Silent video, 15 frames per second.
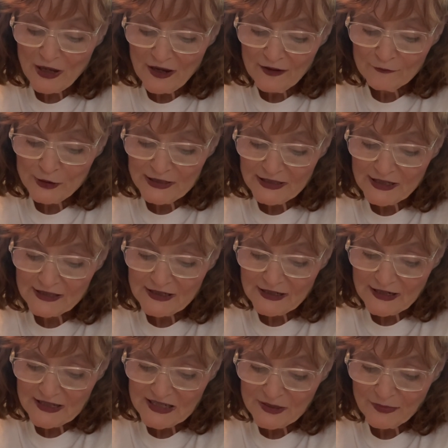everything that
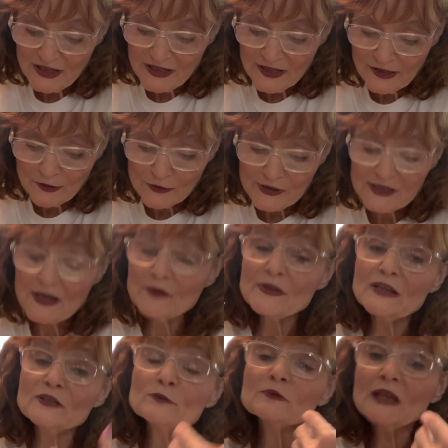needs to be healed so
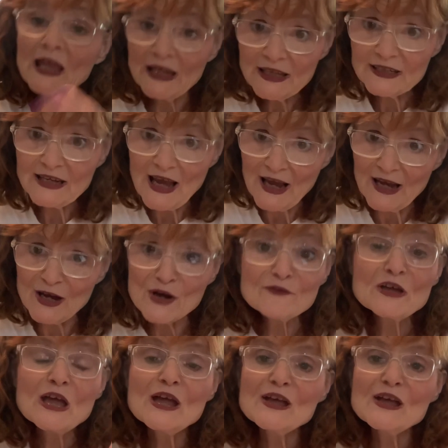that you can have